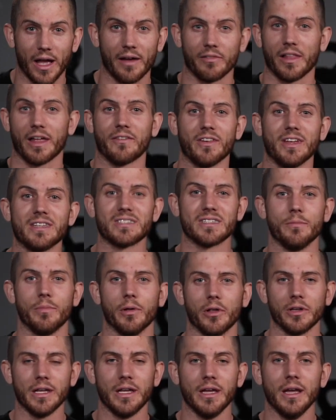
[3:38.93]
have a lot of
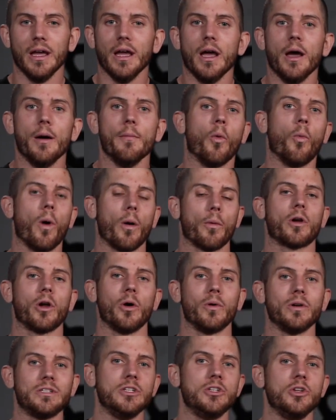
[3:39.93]
instability. But what we're
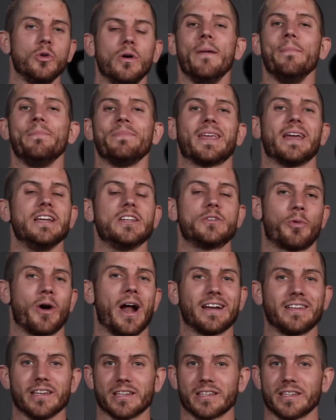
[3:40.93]
going to do is
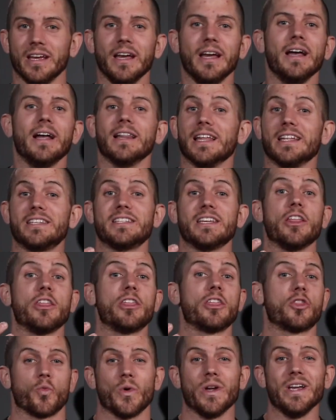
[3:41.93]
practice, let's say,
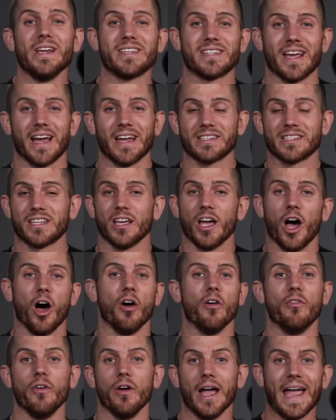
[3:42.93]
3 sets
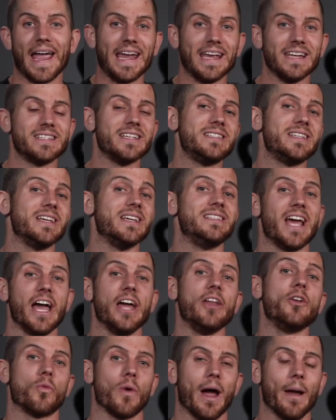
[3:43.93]
of 8 to
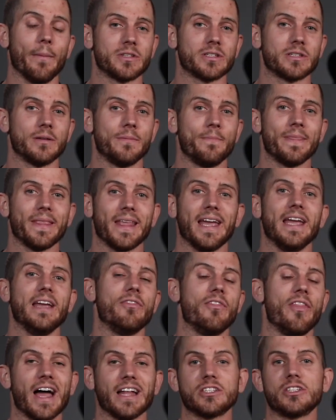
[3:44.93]
10 reps.
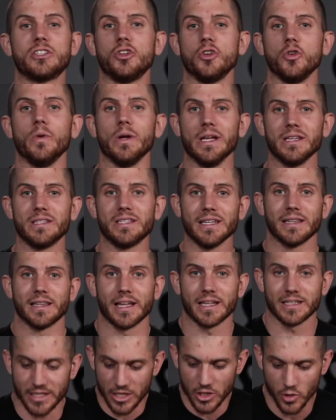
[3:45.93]
If that's too easy,
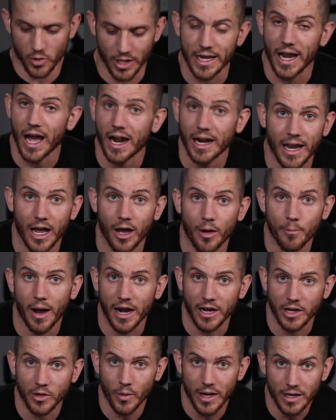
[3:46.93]
let's say you can knock it out
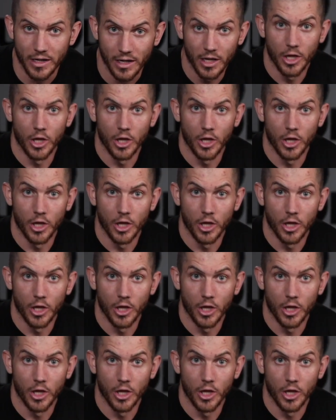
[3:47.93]
body weight,